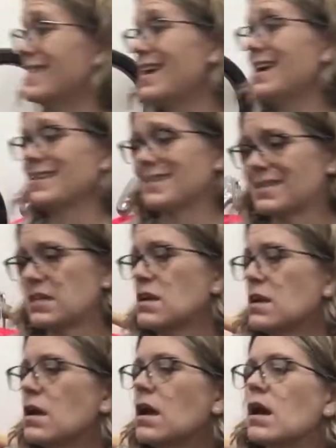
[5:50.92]
this,
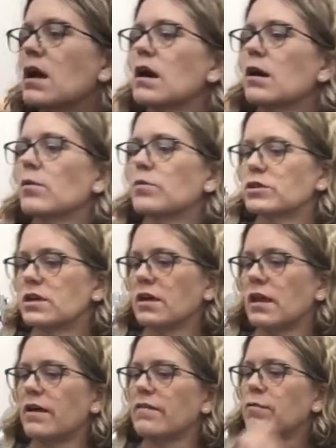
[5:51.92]
uh, which I
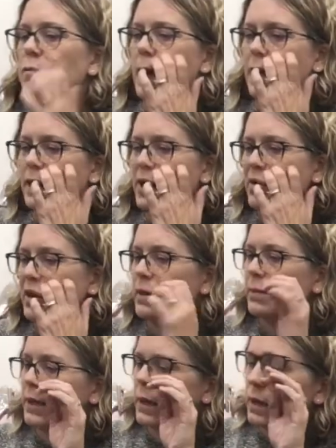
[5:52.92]
love. Patagonia
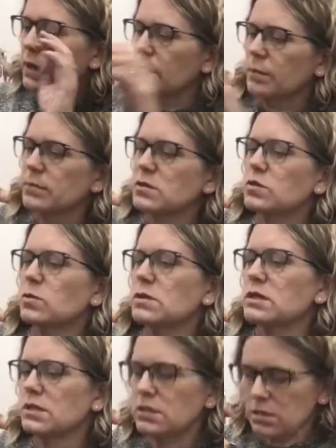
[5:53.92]
medium,
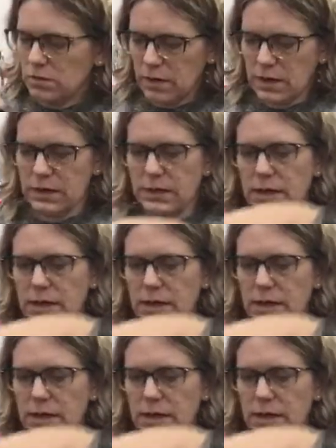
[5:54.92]
twenty two ninety